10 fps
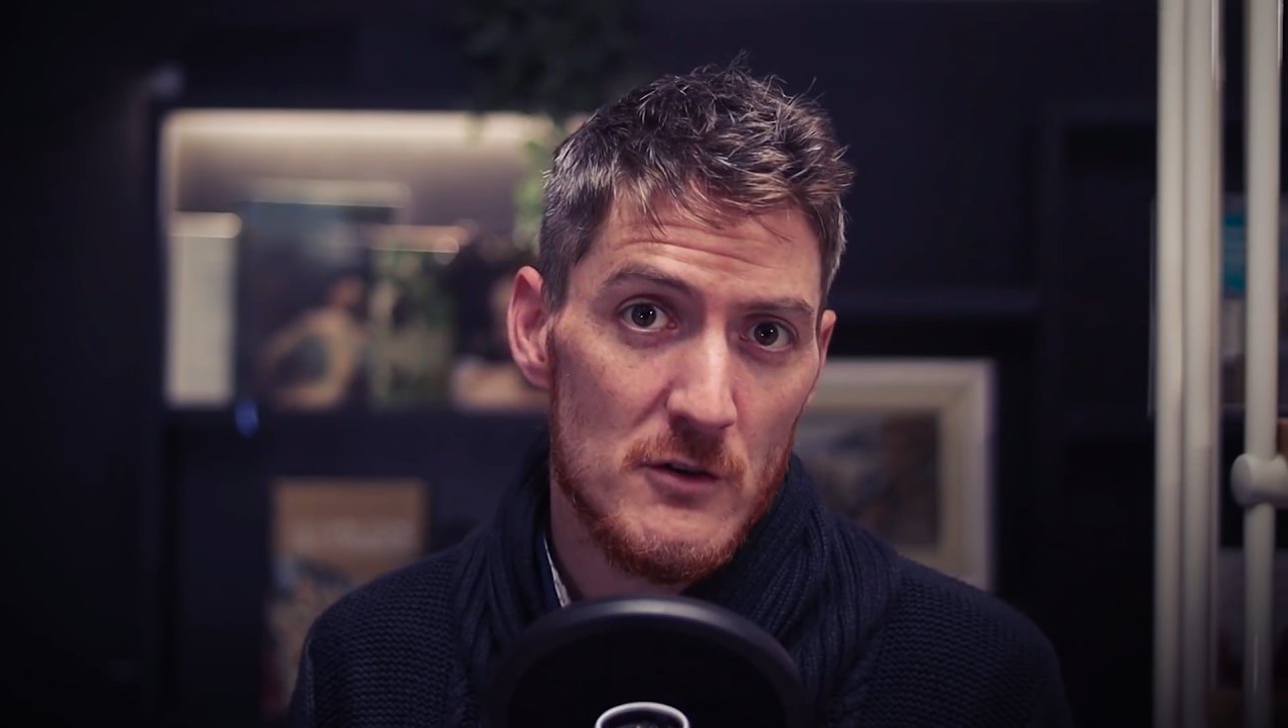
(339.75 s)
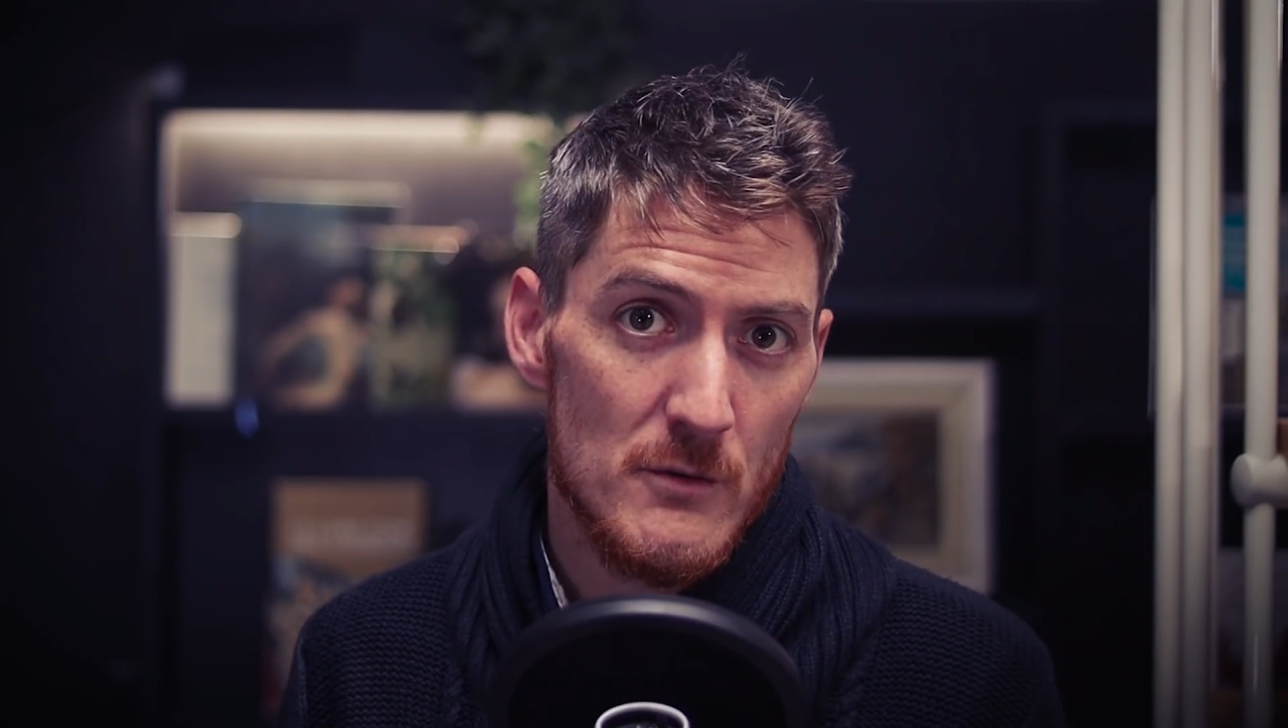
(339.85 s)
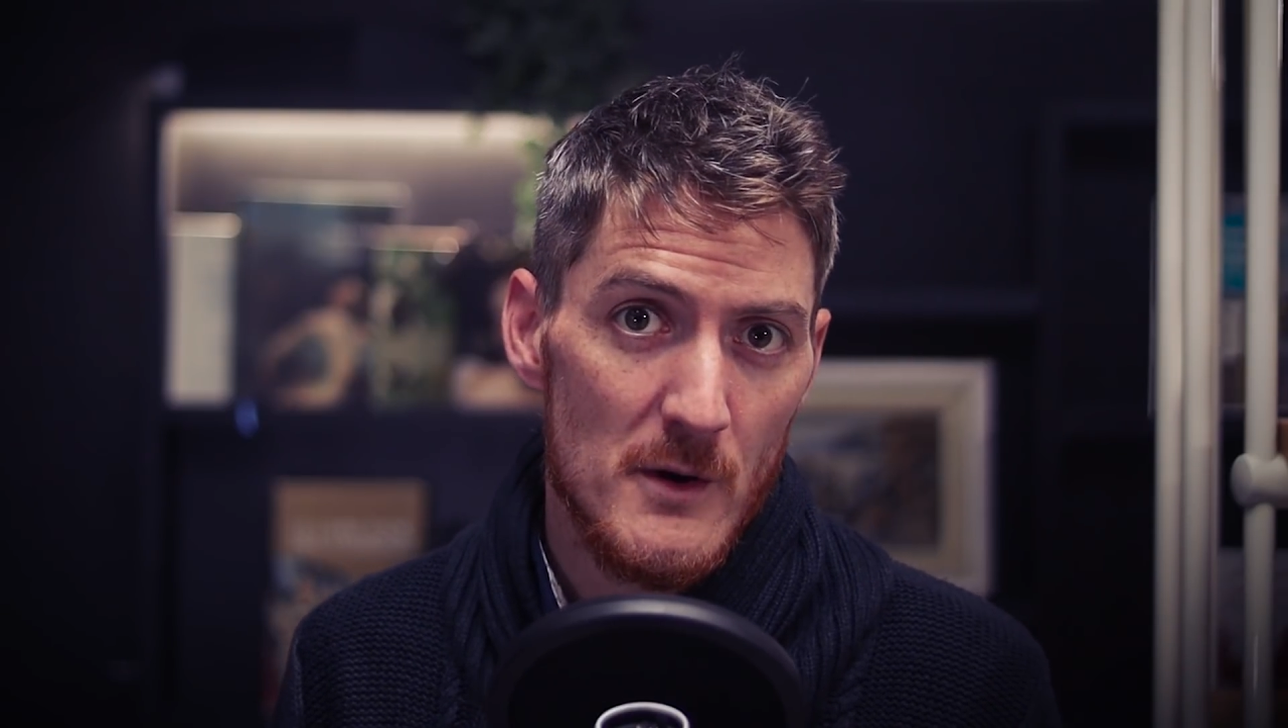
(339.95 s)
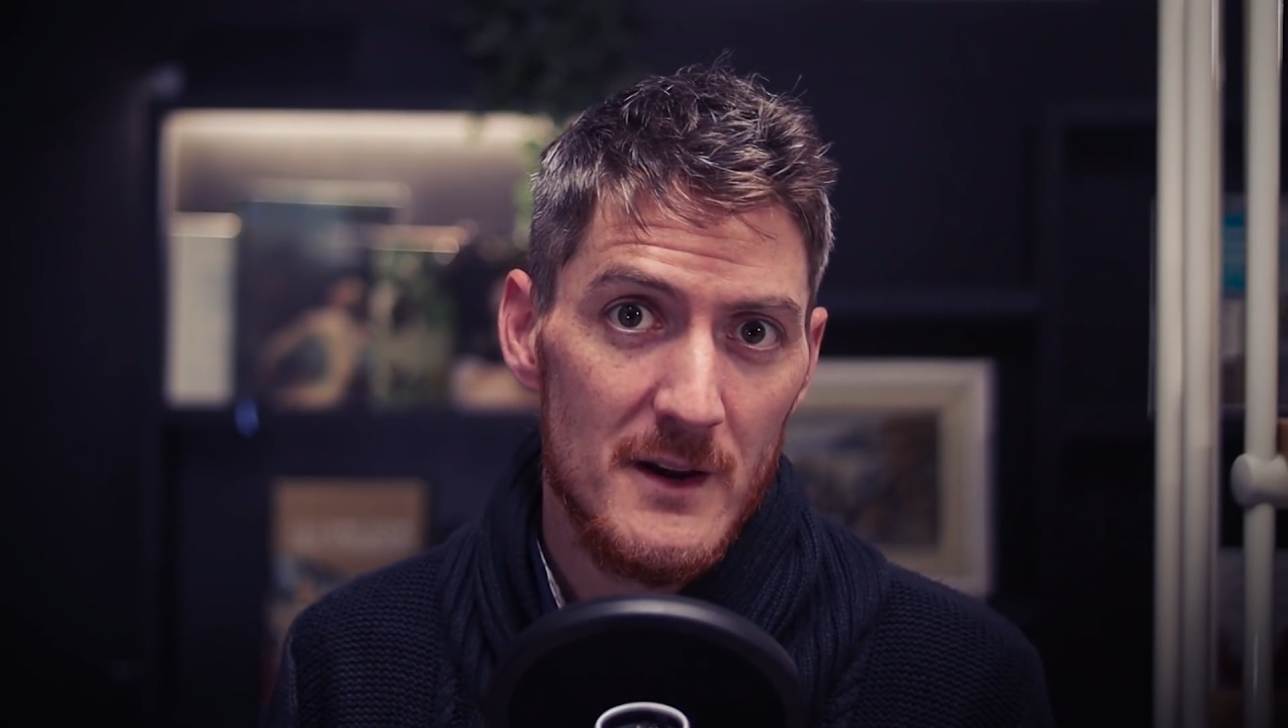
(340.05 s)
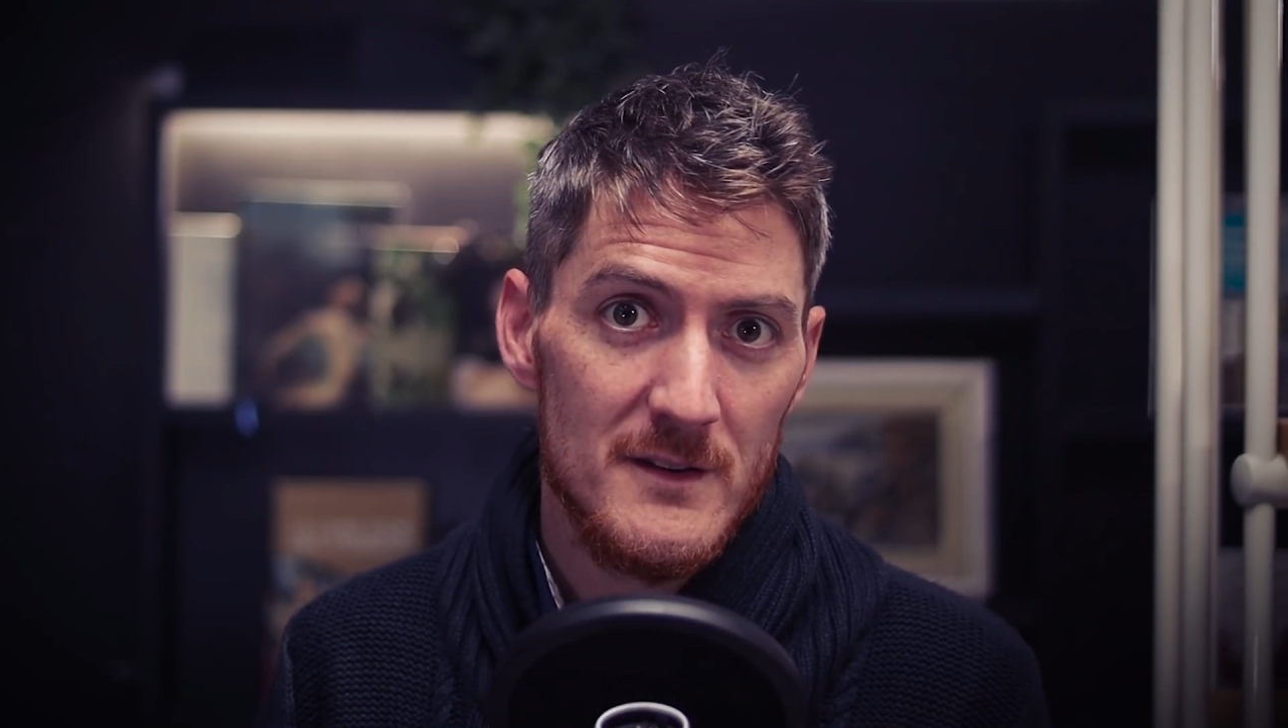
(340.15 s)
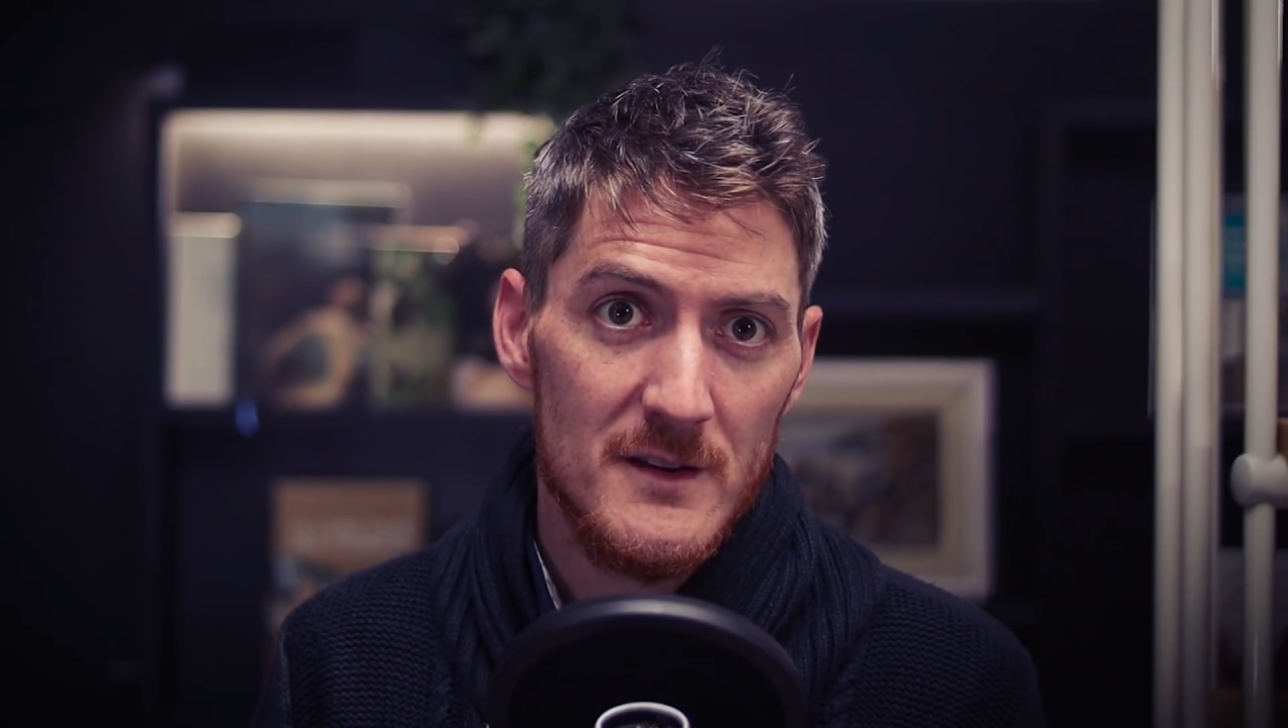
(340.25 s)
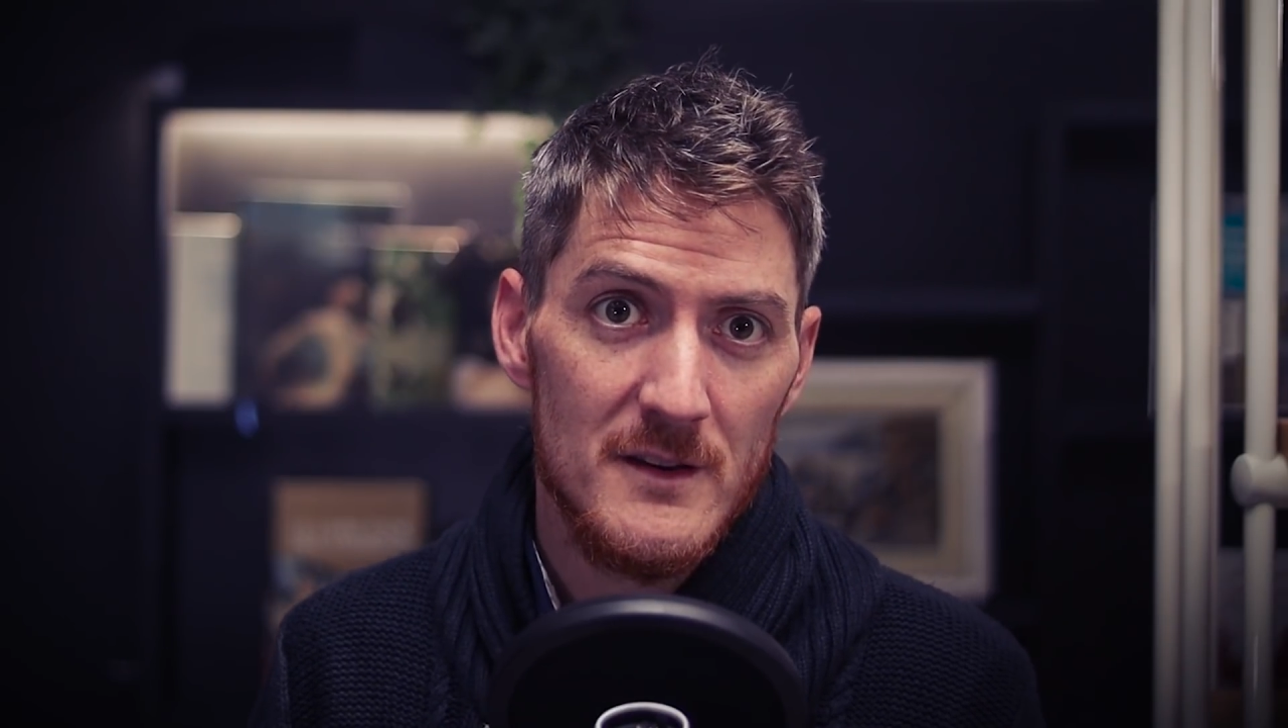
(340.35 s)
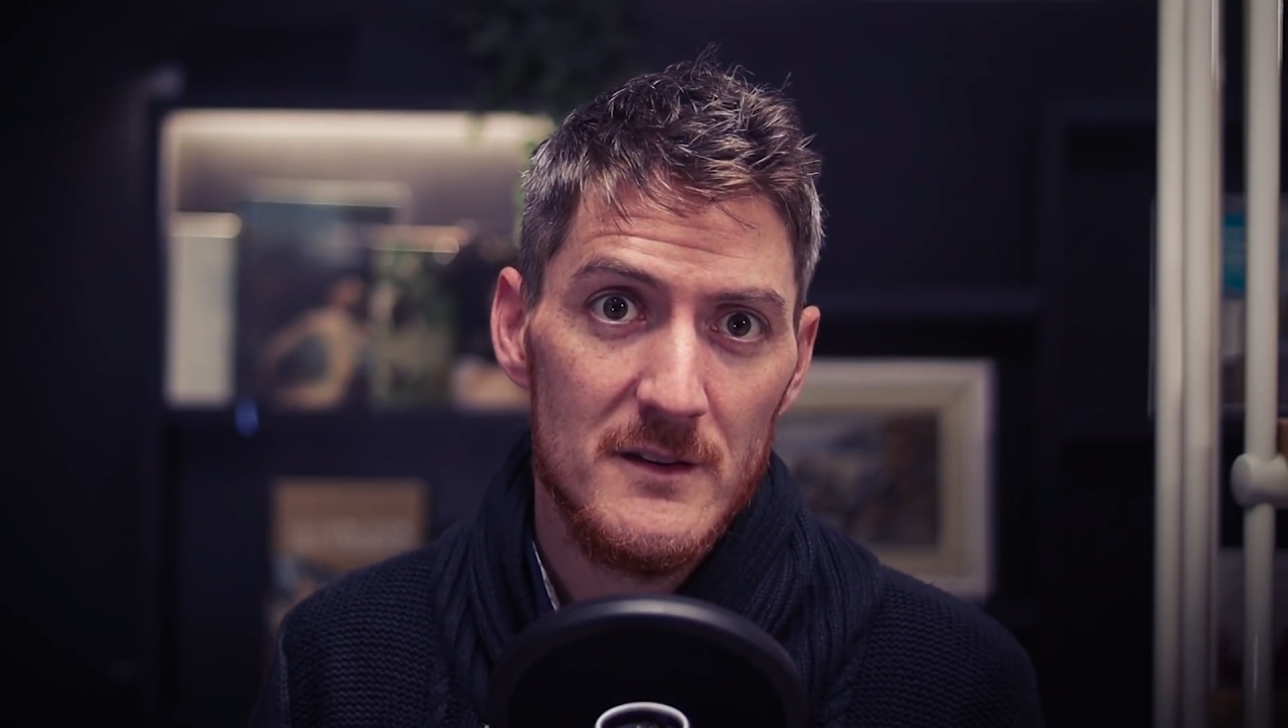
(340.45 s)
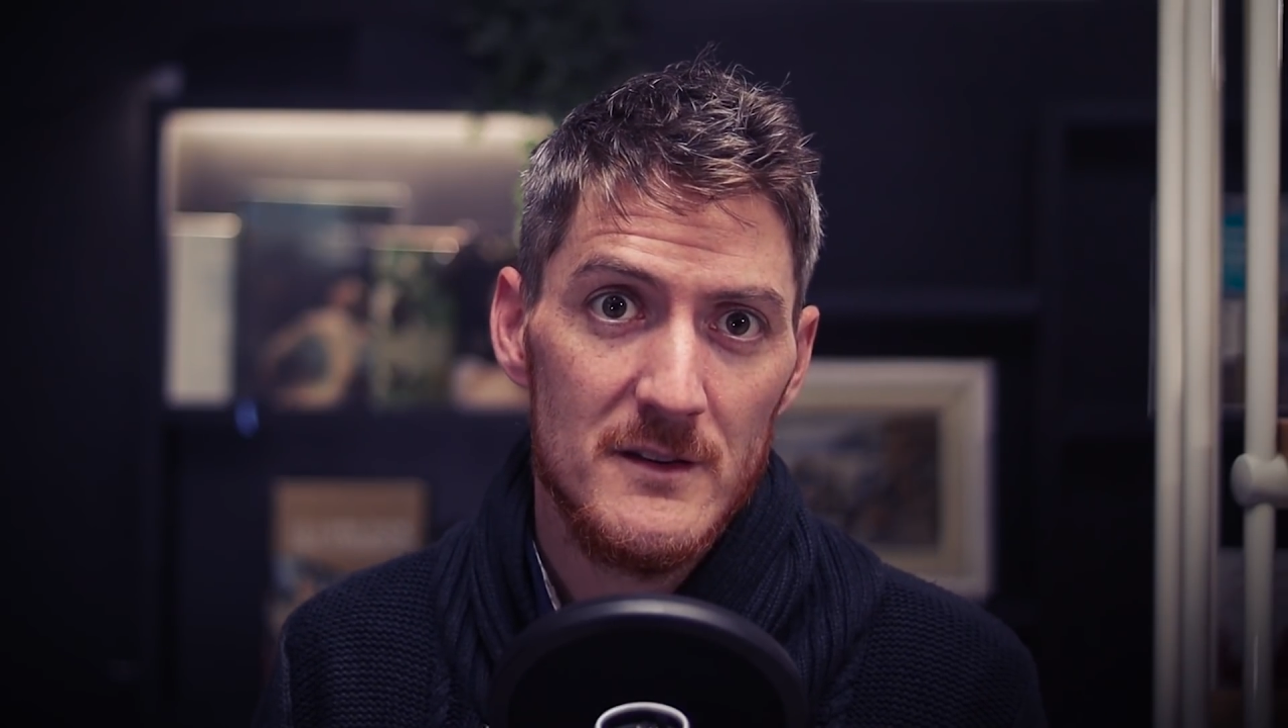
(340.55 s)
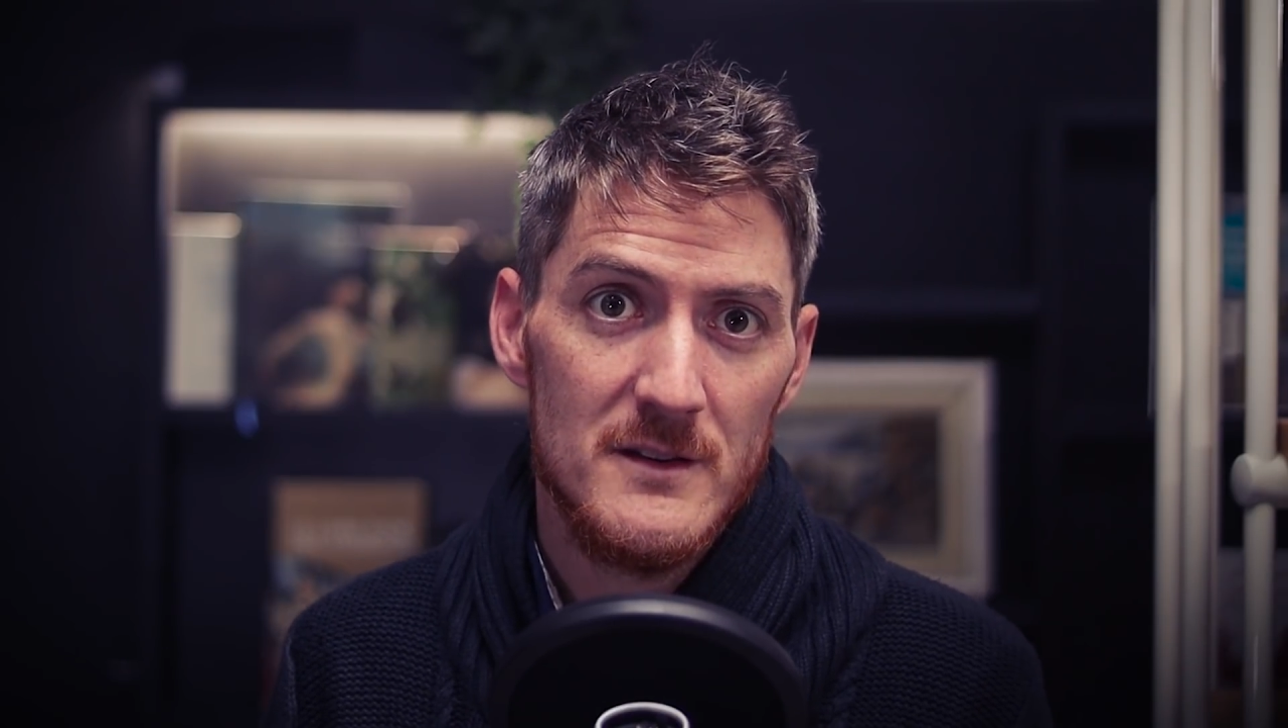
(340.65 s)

crises